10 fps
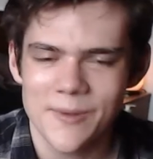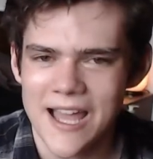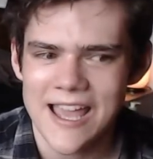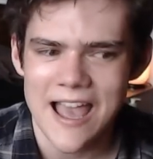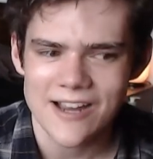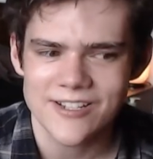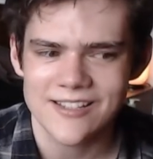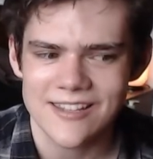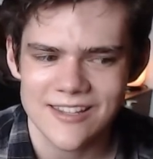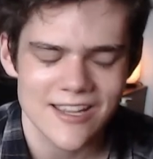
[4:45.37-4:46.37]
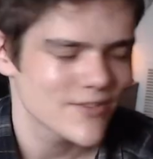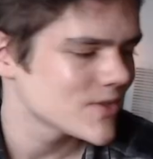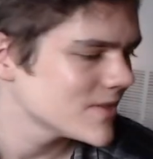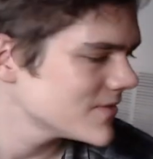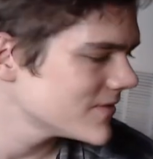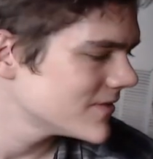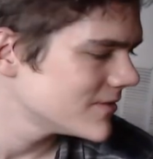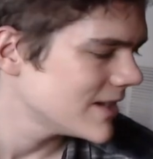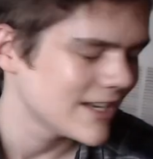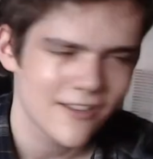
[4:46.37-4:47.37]
but I actually think I sort of
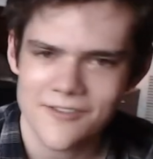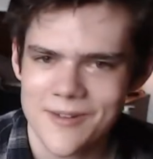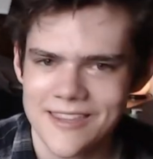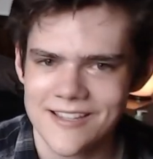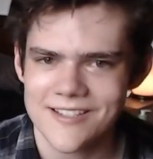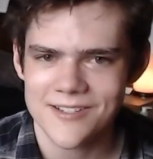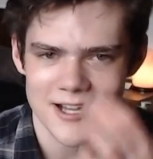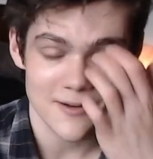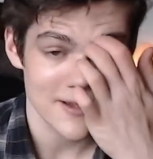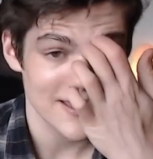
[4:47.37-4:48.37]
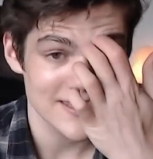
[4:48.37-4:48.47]
ran out of my things to talk about.